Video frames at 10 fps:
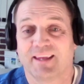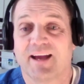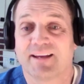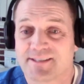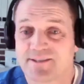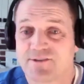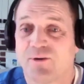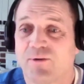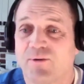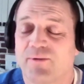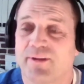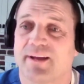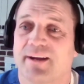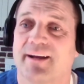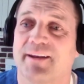Yes. So
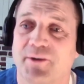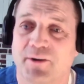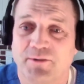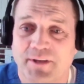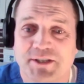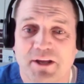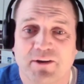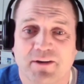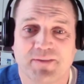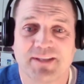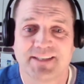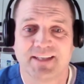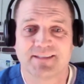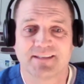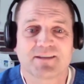neurodegenerative
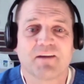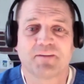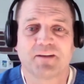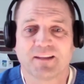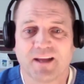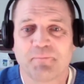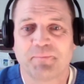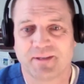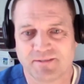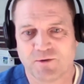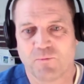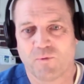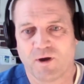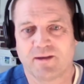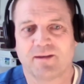disease is often lumped into
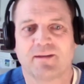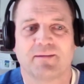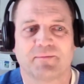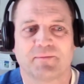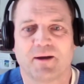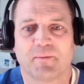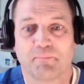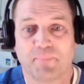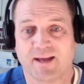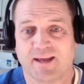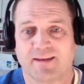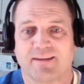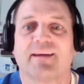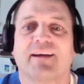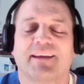one
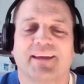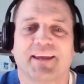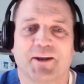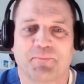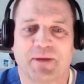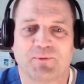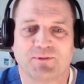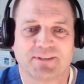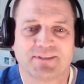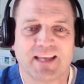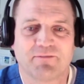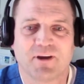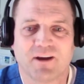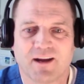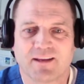bucket. People just have
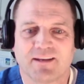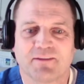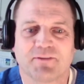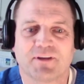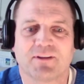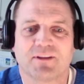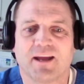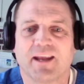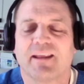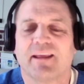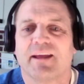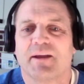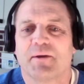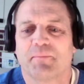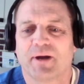cognitive decline,
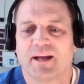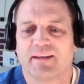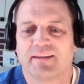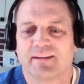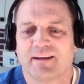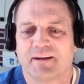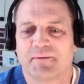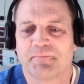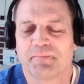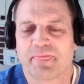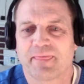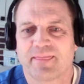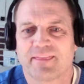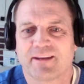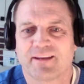but
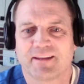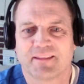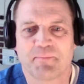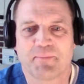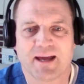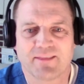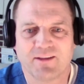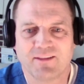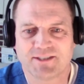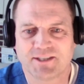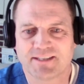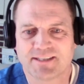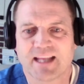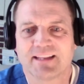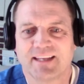the
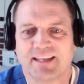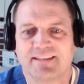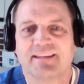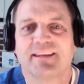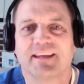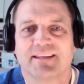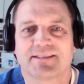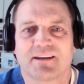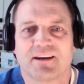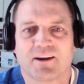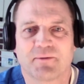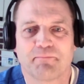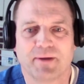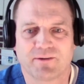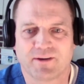pathologies that lead to these are
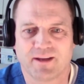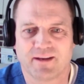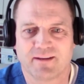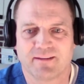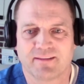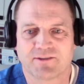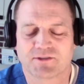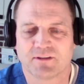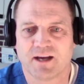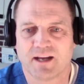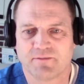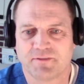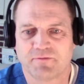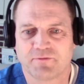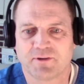myriad. There's a lot of
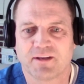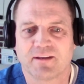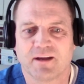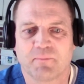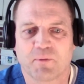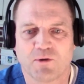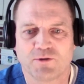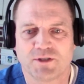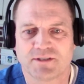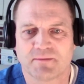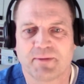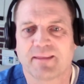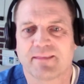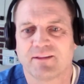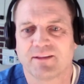different approaches and
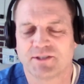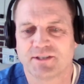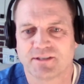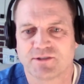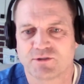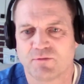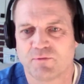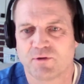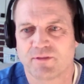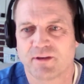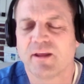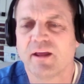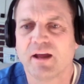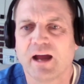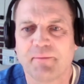pathologies and so forth. And
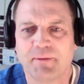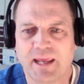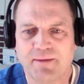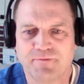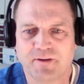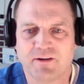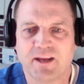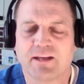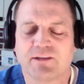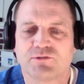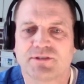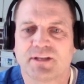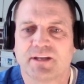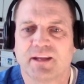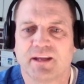I became very
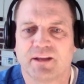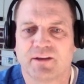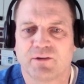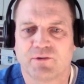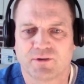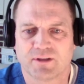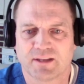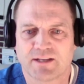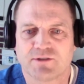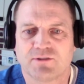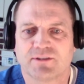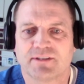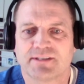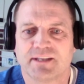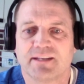interested in neurological
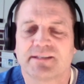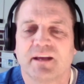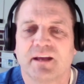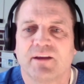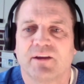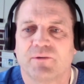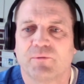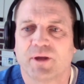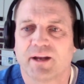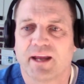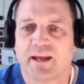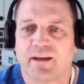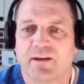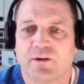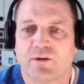disease. When
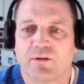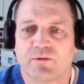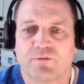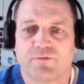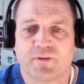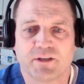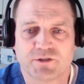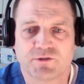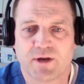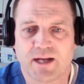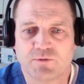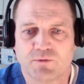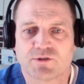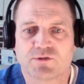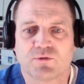I finished
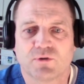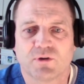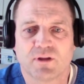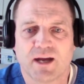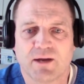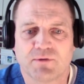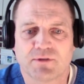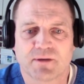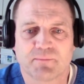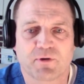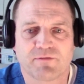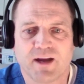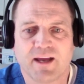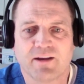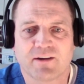graduate school, I was a
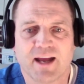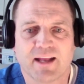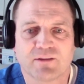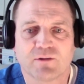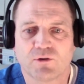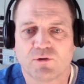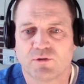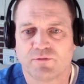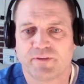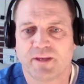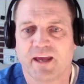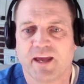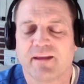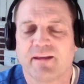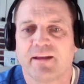provider at the local
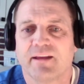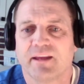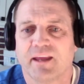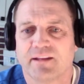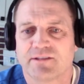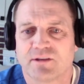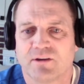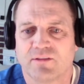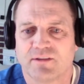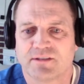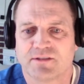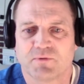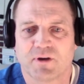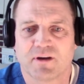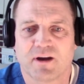VA. And so this is
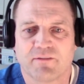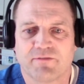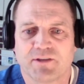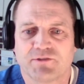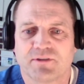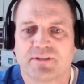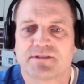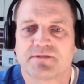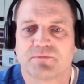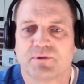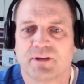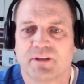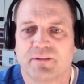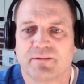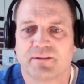where our veterans
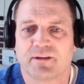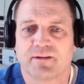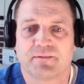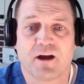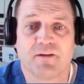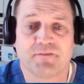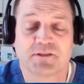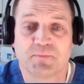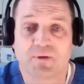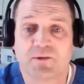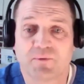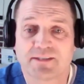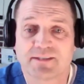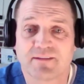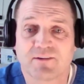would often spend the
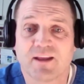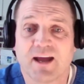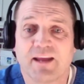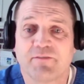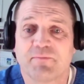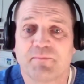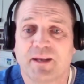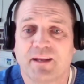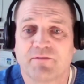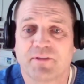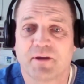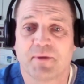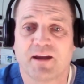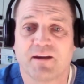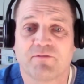rest of their life. Many of them
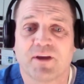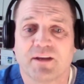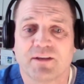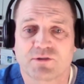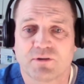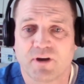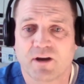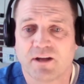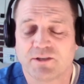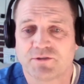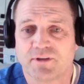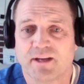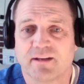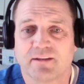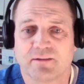have served our
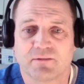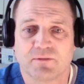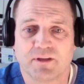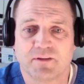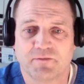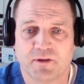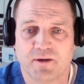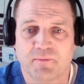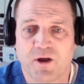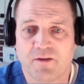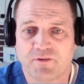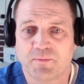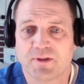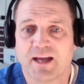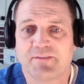country and lived
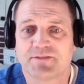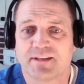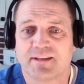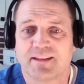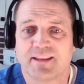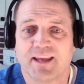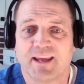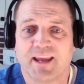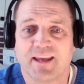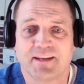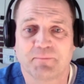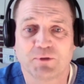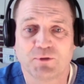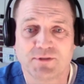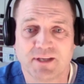profitable lives, and then they end up
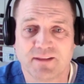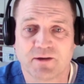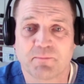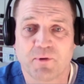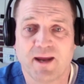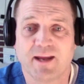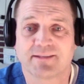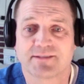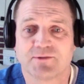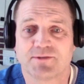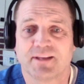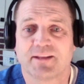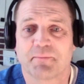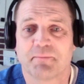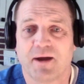losing their brains, losing
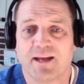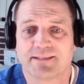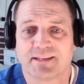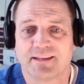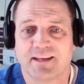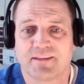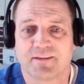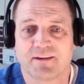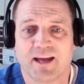their minds at the end of their